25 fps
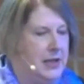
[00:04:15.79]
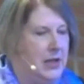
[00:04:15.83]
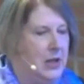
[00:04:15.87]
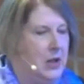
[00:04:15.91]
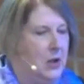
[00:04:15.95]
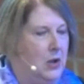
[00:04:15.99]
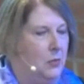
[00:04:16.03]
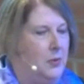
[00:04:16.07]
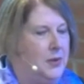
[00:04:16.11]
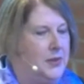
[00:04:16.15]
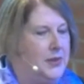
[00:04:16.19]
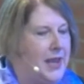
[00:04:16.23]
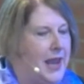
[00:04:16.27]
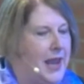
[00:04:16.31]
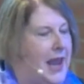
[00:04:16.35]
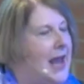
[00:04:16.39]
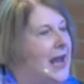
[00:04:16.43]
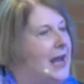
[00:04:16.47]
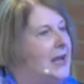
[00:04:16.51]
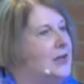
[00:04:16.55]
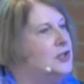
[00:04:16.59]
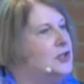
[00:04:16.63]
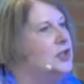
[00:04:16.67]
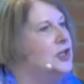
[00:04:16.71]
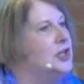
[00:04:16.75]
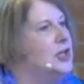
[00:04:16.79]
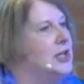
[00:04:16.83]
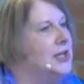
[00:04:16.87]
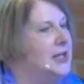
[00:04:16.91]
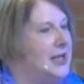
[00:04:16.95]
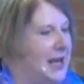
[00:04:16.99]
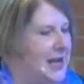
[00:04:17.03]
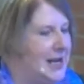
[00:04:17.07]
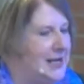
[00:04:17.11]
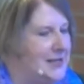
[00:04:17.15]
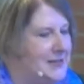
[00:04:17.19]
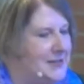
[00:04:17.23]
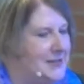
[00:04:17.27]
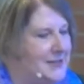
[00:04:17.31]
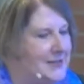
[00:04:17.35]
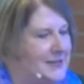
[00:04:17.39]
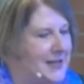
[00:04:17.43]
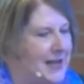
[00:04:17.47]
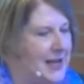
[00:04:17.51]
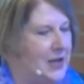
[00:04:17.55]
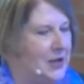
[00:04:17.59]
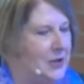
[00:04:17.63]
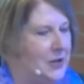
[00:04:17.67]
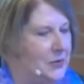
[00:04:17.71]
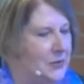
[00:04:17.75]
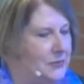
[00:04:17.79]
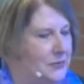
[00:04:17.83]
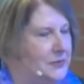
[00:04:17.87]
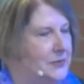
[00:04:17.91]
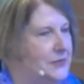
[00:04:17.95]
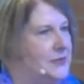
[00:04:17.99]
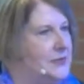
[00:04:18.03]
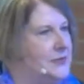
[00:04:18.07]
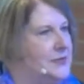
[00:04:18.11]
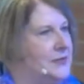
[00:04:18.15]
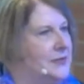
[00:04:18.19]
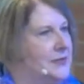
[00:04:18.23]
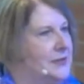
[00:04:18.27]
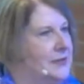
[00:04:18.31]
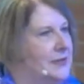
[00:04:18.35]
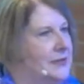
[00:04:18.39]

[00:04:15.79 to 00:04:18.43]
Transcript: with action and sounds